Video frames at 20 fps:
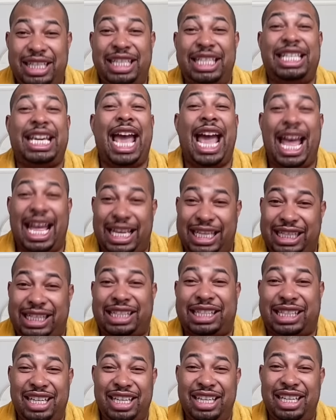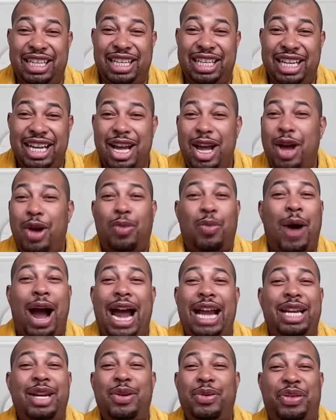Yes.
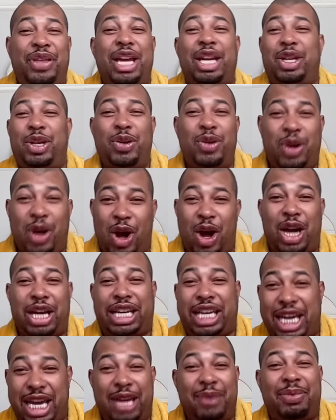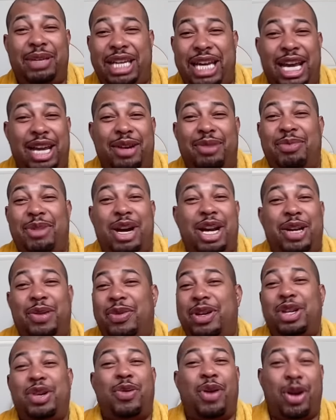Why do you think you gonna keep getting money
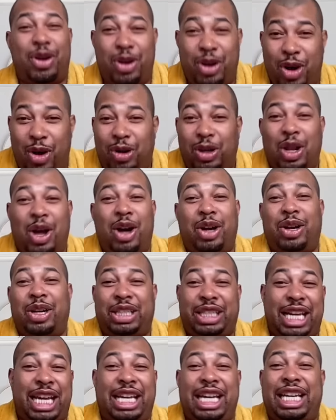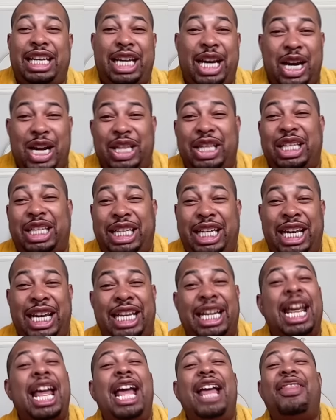when you are no longer taking care of the
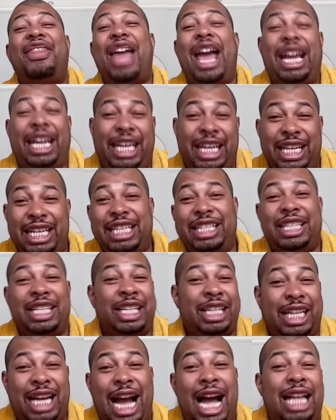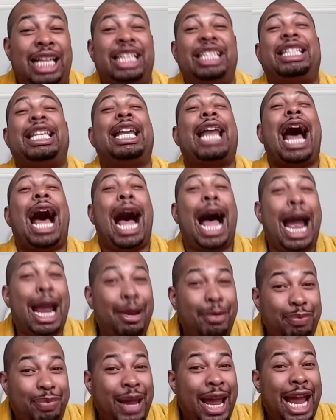kid? That kid is in college that
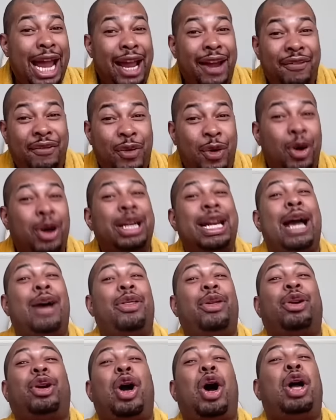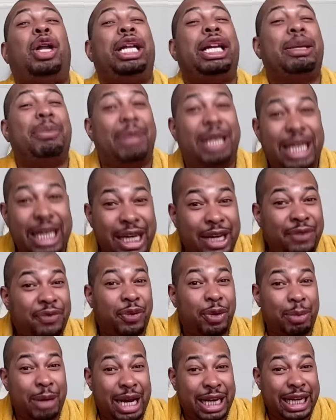I'm paying for. Now they're calling me
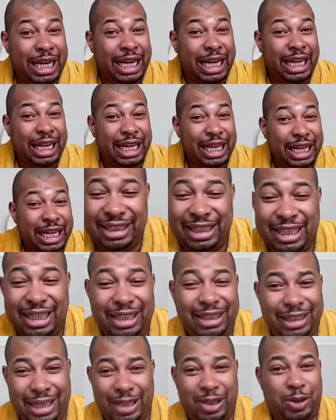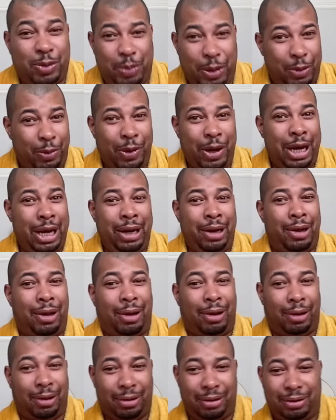for money. Let's be real.